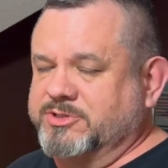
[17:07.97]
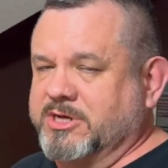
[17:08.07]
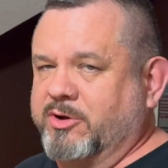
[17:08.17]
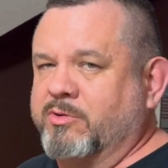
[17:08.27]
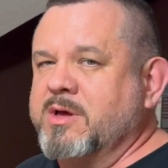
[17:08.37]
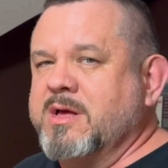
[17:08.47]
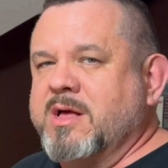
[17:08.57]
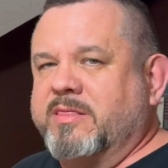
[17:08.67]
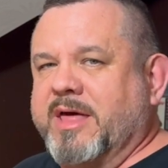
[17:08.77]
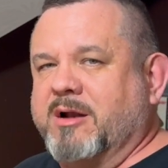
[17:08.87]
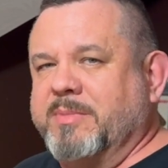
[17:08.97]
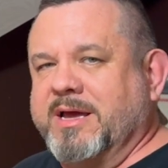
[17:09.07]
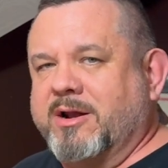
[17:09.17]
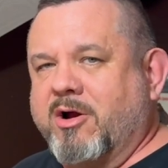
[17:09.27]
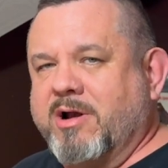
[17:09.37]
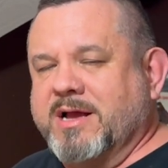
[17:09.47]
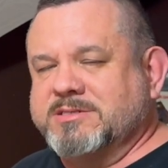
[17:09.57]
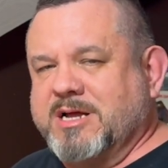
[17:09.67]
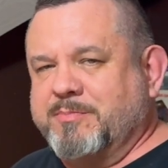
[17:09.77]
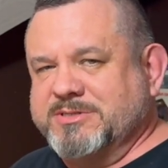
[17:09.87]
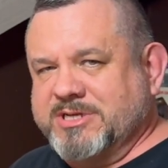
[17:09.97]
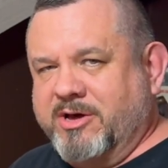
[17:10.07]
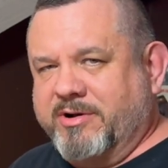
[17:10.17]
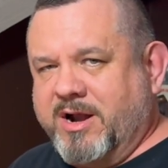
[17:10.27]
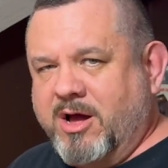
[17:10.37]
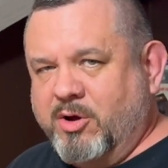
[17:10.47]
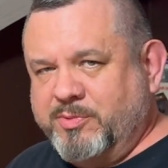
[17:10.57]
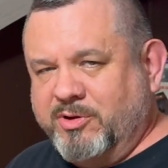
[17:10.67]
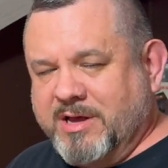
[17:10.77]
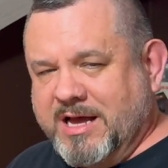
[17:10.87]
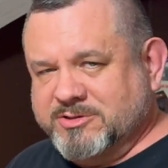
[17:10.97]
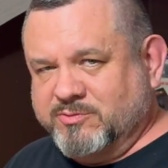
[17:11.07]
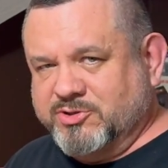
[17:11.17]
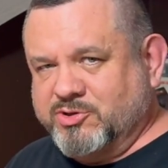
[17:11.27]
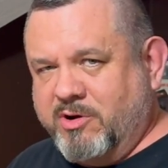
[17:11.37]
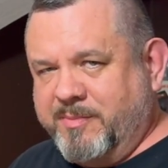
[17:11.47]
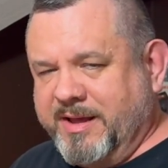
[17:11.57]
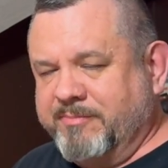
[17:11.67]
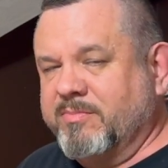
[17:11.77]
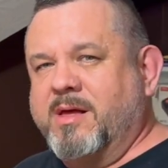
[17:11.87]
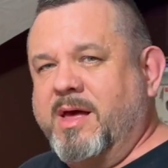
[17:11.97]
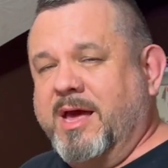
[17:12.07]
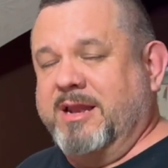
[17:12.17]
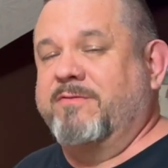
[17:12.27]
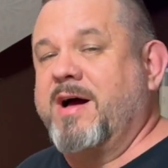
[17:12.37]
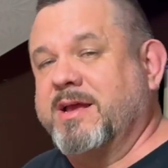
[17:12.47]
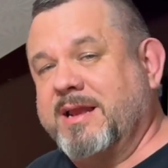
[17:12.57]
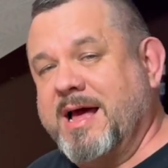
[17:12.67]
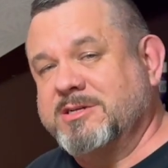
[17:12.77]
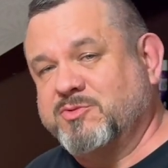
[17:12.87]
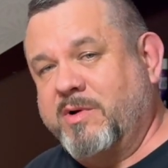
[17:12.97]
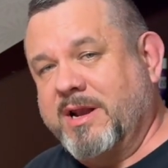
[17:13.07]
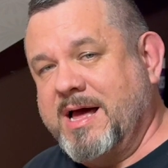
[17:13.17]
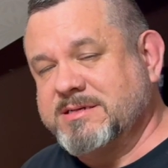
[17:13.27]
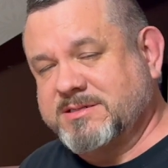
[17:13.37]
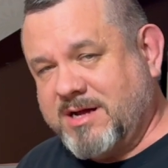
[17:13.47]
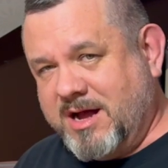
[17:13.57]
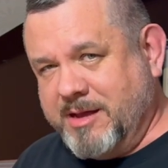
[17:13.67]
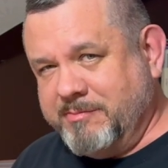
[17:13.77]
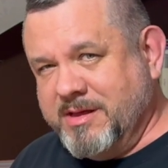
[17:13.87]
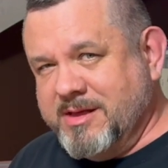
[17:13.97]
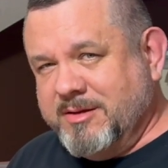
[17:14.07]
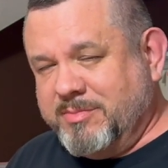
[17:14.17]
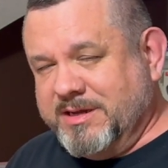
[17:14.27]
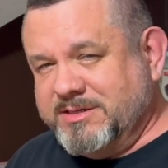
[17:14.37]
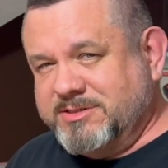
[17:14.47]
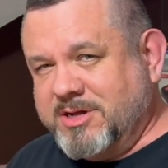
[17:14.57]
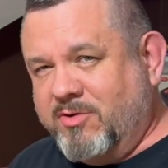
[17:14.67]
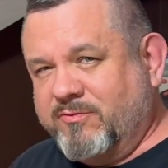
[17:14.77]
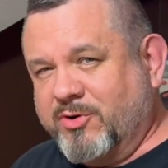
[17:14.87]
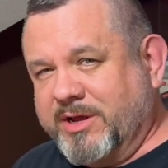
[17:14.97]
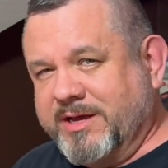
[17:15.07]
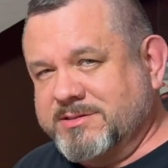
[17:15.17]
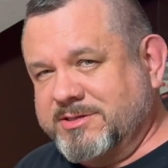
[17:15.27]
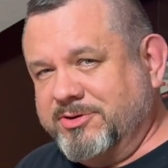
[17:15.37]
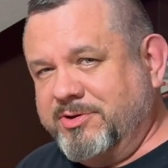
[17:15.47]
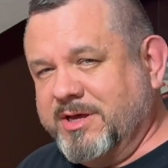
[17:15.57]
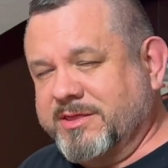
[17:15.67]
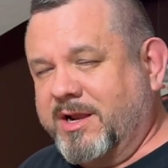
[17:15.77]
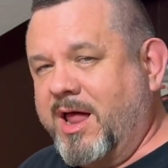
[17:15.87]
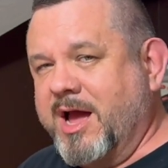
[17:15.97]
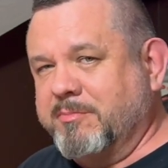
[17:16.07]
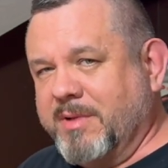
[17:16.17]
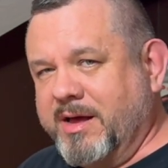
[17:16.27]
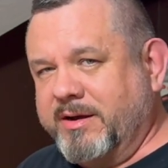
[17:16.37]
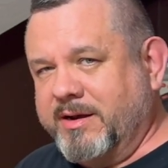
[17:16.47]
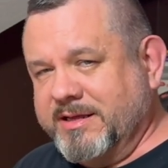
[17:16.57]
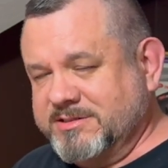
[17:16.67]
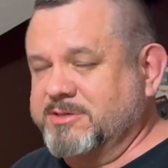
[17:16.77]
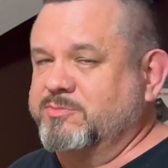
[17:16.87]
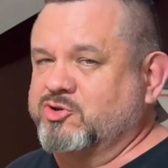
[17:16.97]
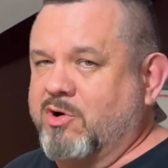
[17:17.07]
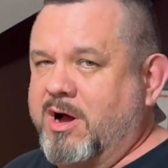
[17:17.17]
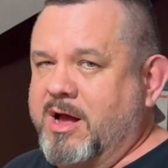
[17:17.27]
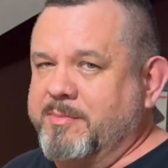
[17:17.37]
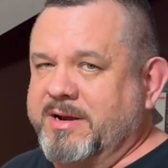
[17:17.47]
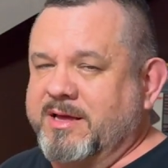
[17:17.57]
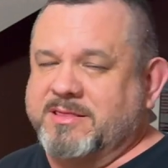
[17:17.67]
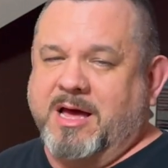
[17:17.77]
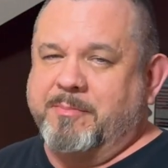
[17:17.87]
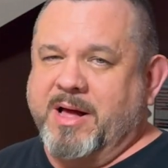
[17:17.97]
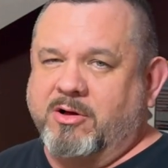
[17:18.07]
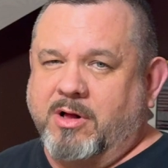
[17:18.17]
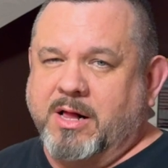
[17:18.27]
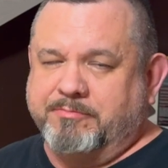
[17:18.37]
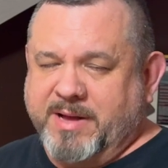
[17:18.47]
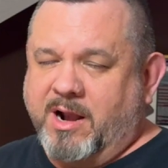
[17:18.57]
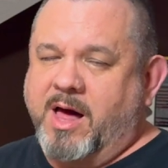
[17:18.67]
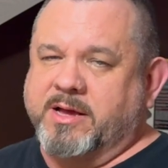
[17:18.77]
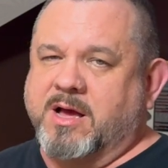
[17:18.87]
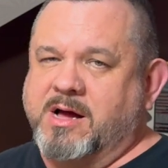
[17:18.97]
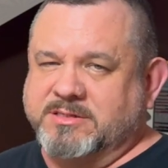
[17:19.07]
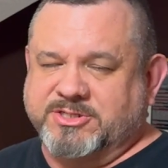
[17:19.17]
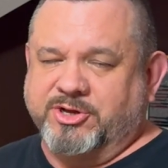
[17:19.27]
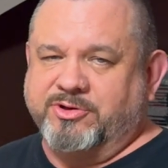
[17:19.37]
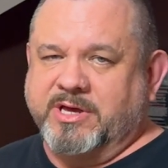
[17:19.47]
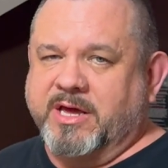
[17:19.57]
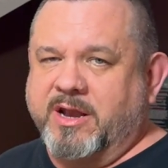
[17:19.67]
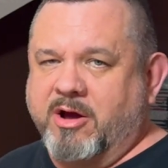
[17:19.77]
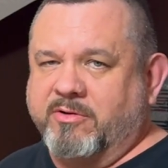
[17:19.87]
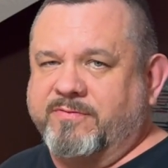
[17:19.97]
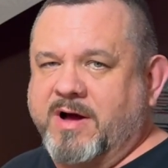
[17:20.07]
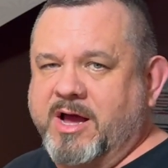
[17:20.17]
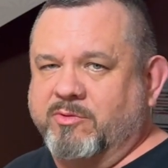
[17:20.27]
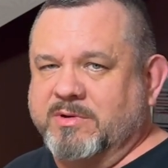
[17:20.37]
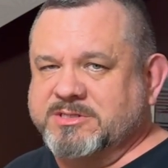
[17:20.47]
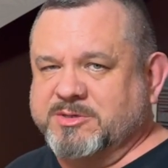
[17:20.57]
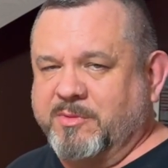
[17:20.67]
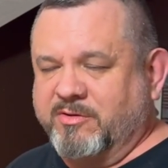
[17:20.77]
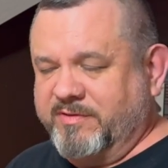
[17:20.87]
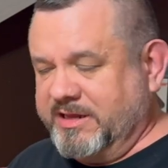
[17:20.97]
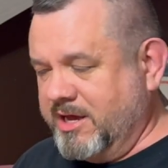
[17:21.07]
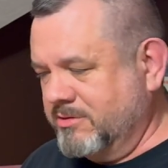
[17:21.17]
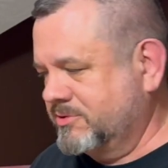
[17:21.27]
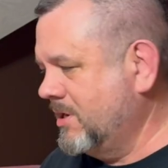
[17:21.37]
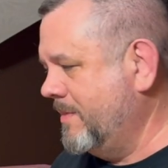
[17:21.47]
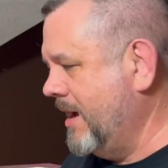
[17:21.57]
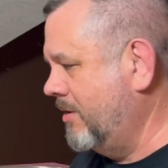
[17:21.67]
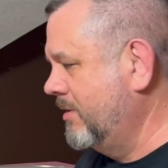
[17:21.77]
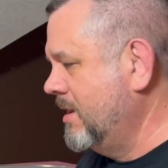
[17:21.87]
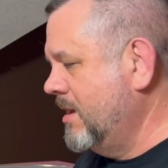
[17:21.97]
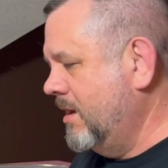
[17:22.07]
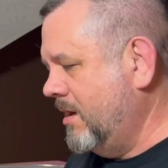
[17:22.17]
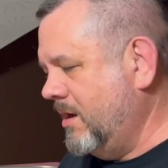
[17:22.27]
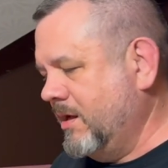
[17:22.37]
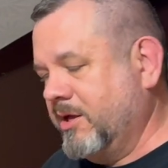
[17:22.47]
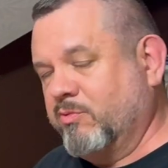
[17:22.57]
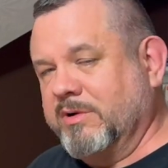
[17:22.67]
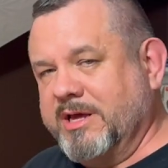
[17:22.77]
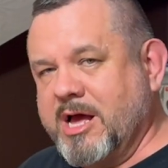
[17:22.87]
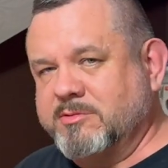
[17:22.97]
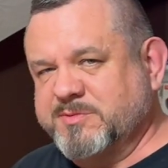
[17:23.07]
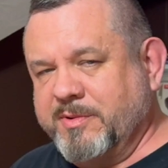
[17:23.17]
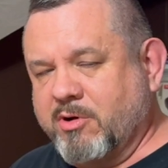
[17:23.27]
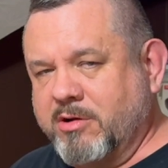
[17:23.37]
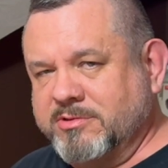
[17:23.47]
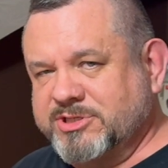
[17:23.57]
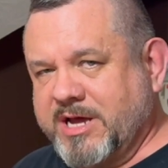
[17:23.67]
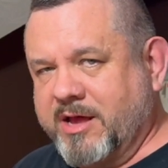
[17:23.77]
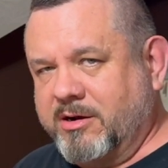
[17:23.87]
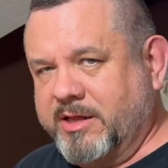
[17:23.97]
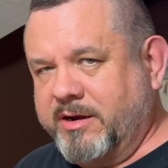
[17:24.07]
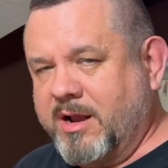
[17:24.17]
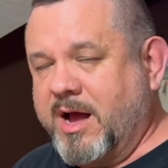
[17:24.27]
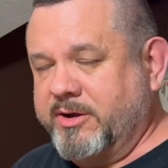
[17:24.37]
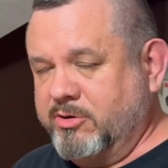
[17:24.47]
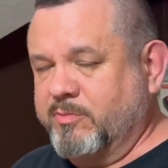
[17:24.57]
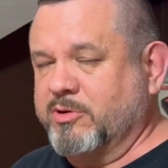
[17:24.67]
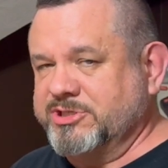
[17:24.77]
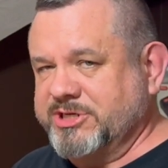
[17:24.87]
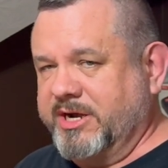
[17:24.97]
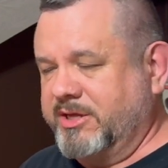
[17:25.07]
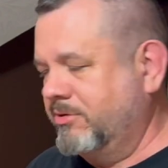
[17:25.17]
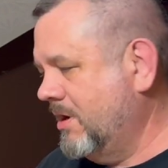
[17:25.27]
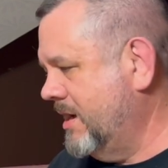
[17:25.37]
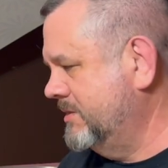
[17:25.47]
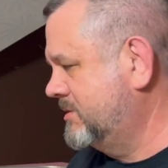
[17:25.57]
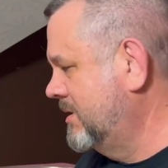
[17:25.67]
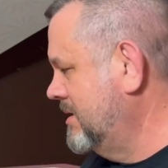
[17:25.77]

So that'll be in our next episode, and I hope you guys will join me. And if I can ask one last time, please don't forget to hit the like button and subscribe and hit that bell icon so you get notified when some new videos come out. It really helps me grow the channel, and I do appreciate it, you guys.